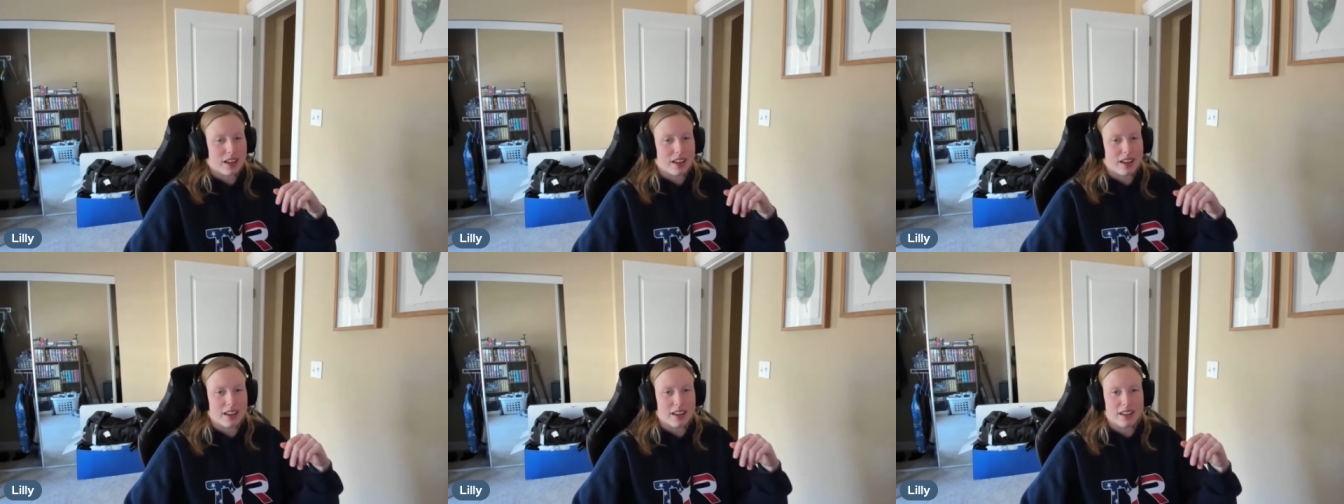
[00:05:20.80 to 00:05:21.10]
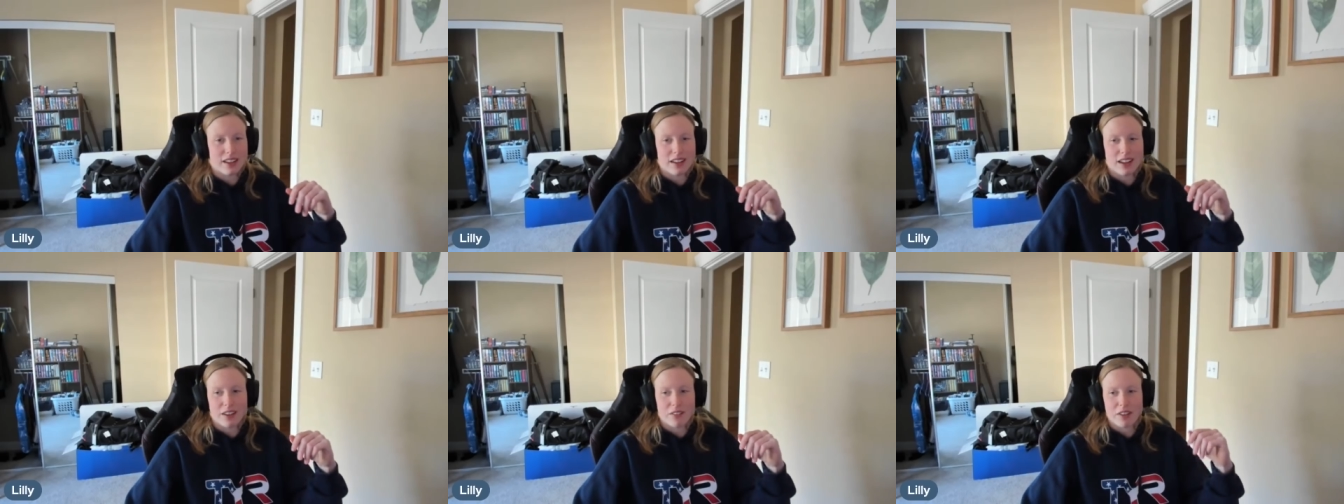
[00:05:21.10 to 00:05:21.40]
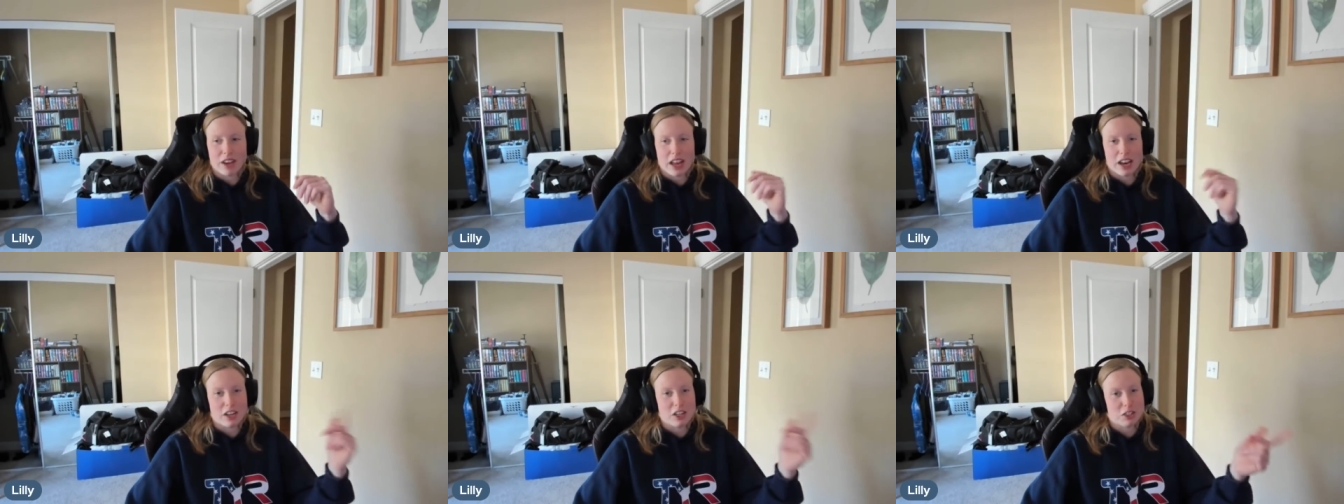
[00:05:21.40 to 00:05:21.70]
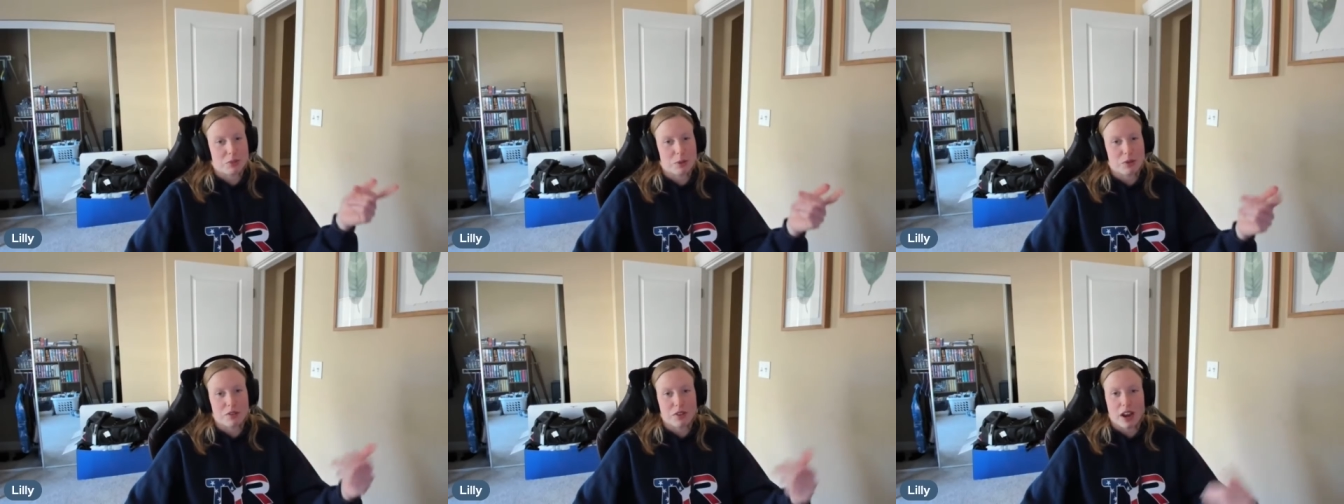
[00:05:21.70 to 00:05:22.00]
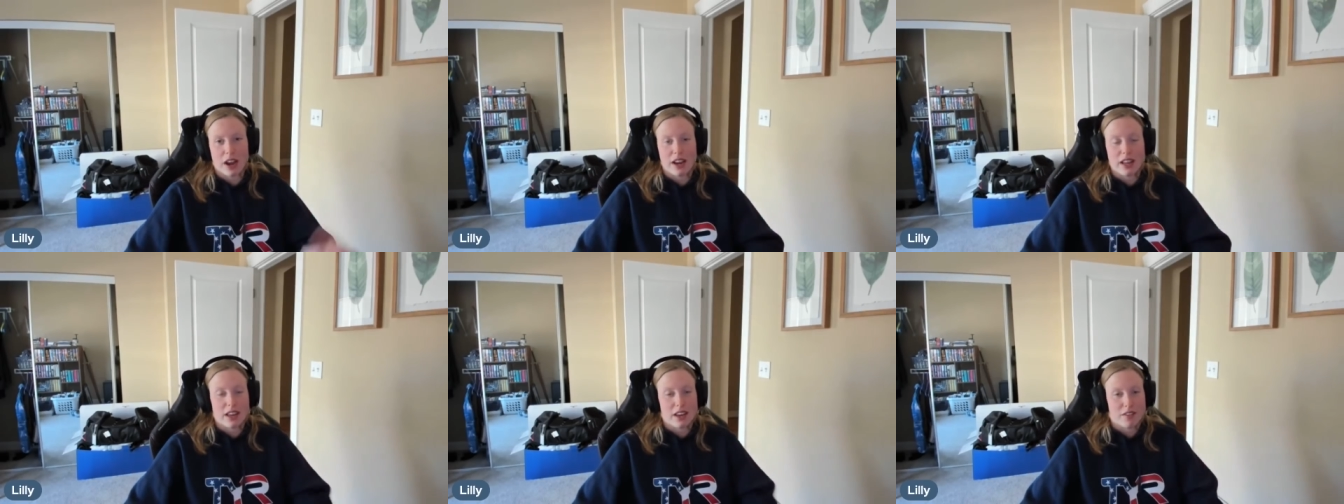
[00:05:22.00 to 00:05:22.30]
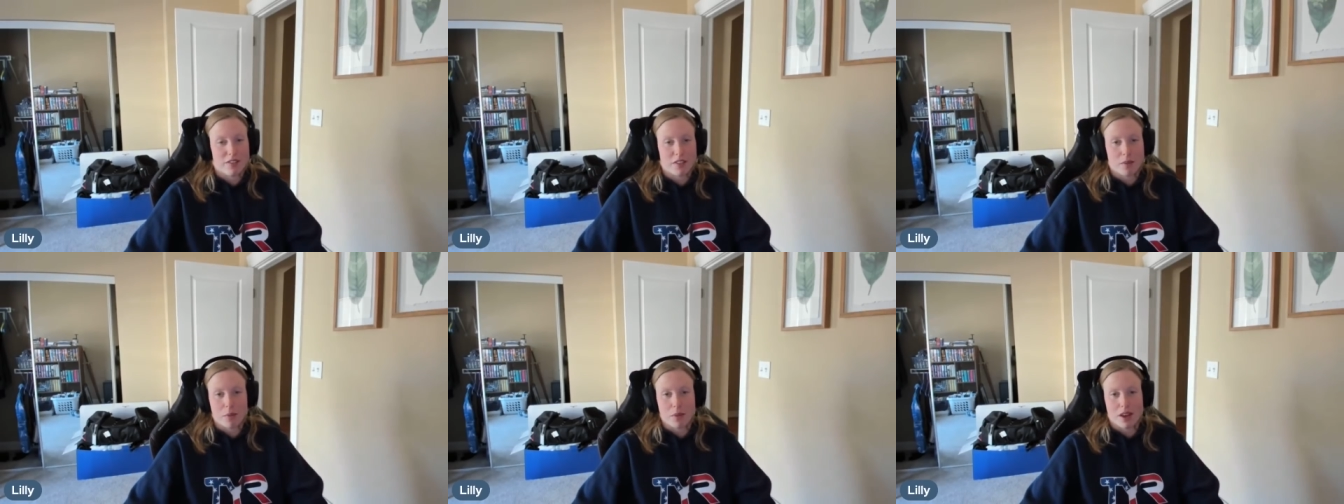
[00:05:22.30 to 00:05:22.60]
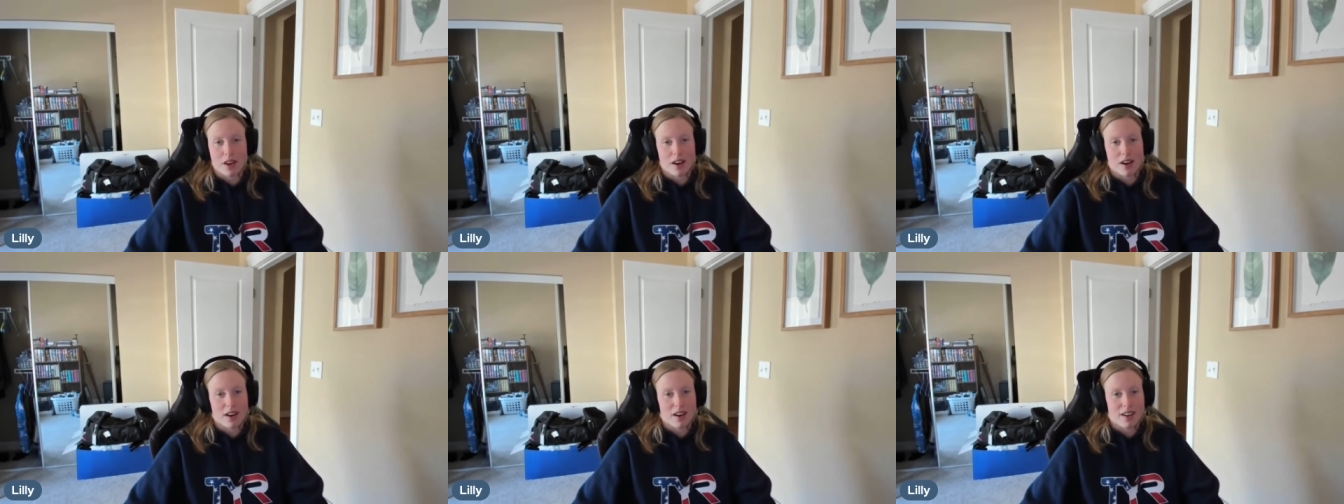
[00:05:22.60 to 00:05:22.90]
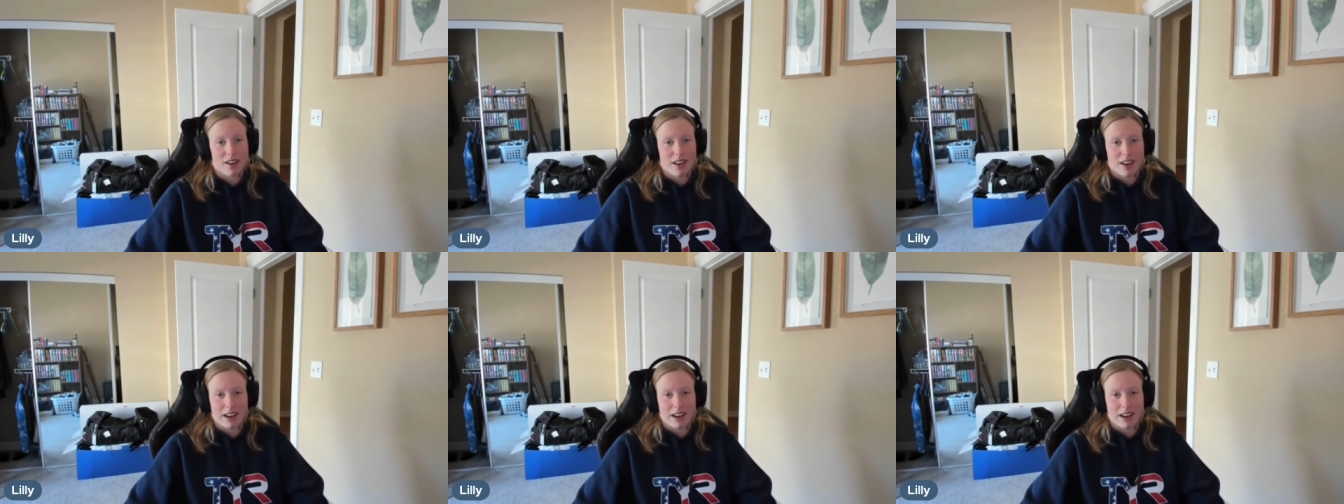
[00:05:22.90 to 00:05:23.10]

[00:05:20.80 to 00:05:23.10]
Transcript: and I've kind of just been writing it from there.